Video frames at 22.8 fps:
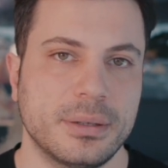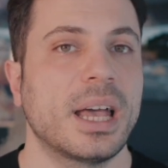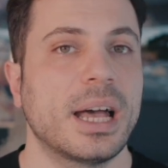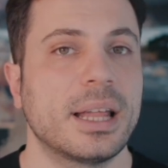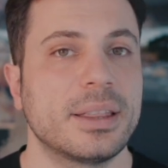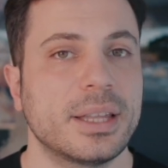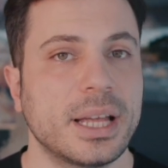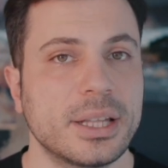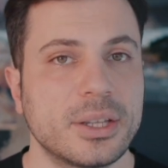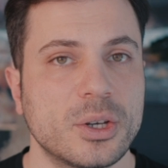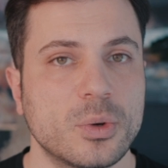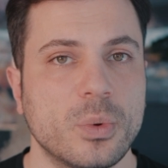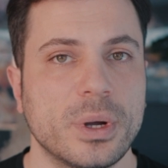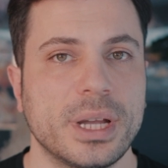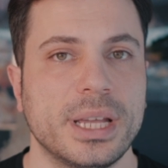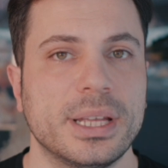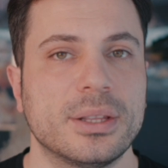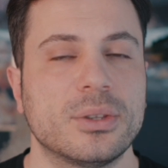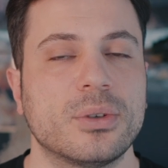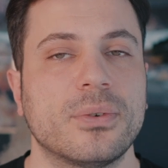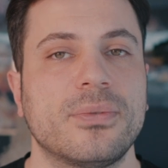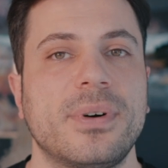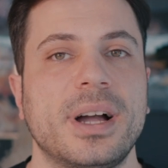Another way
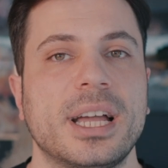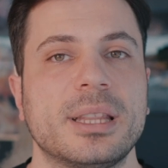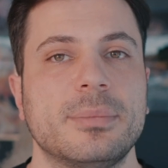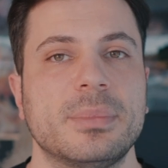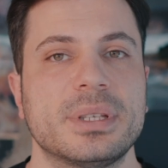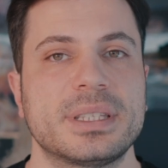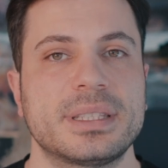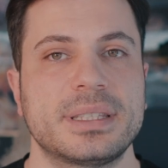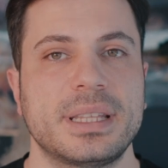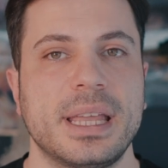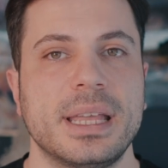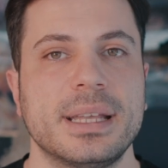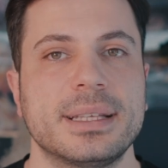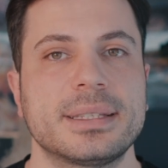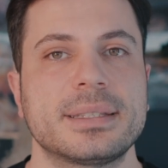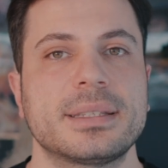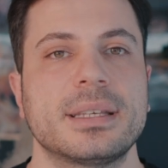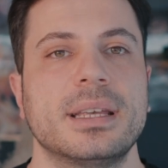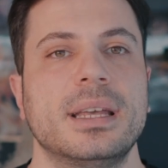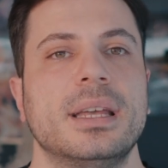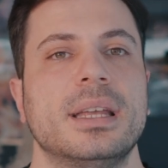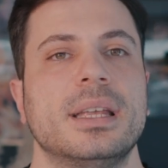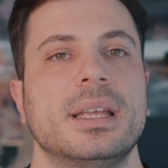to find
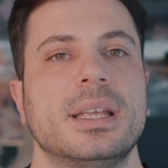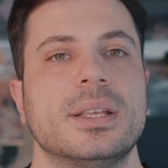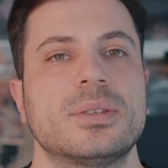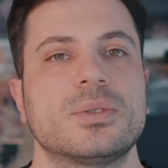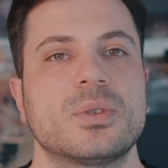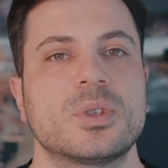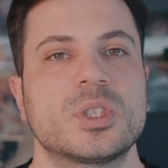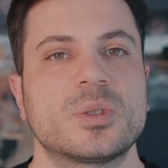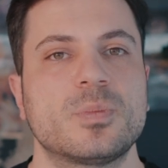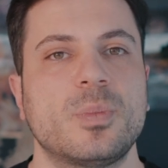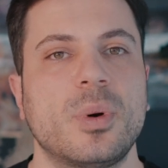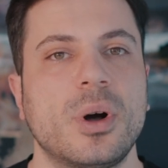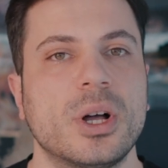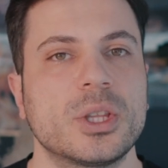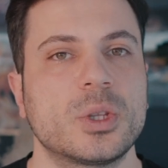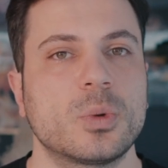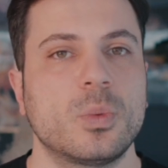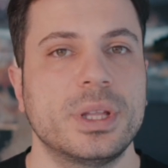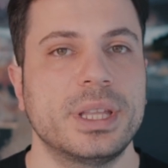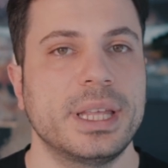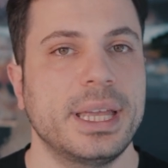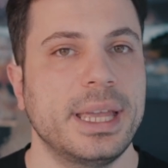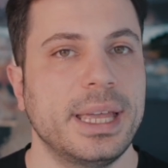mistakes is to spot
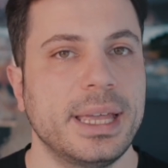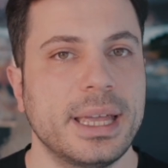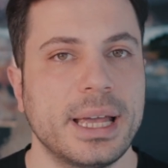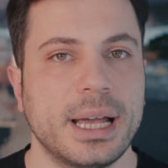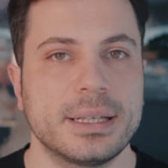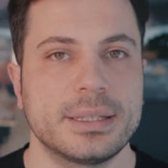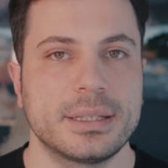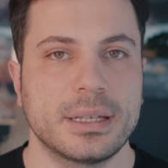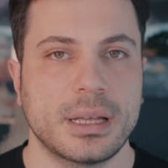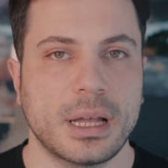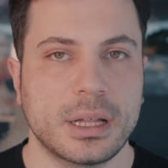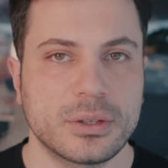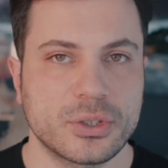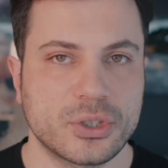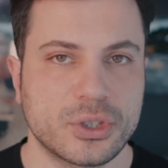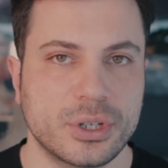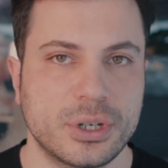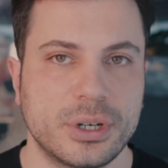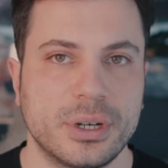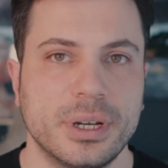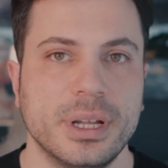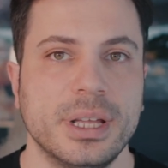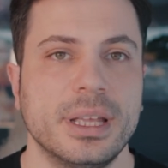when AI is
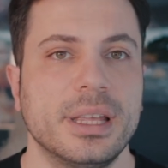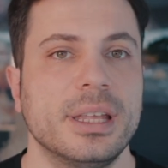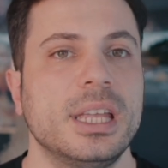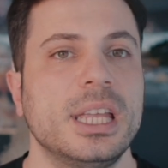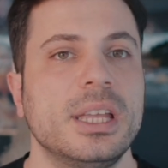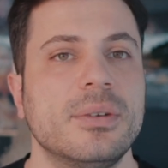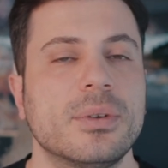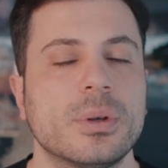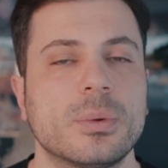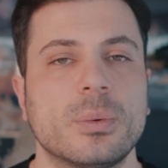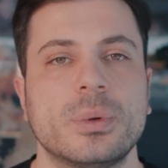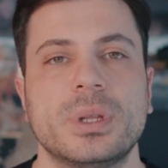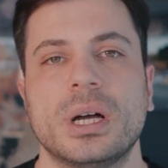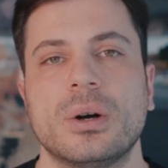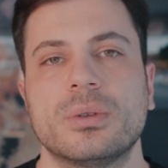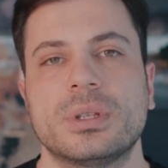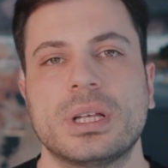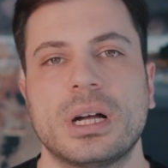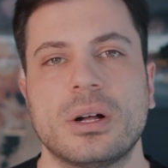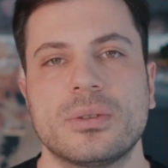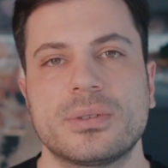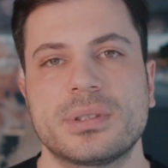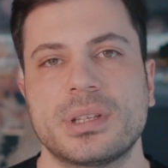unsure, even without
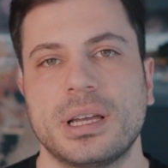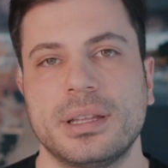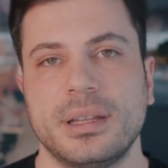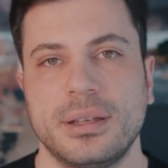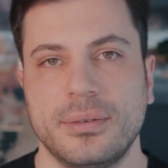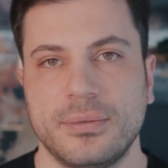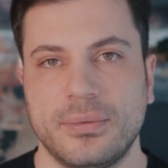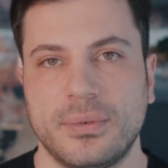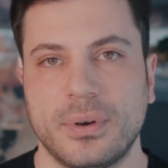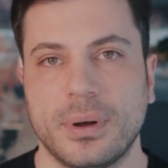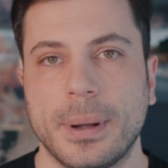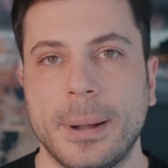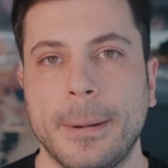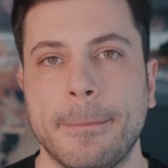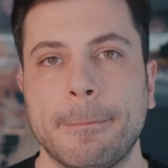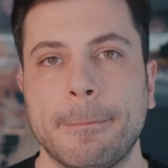outside info.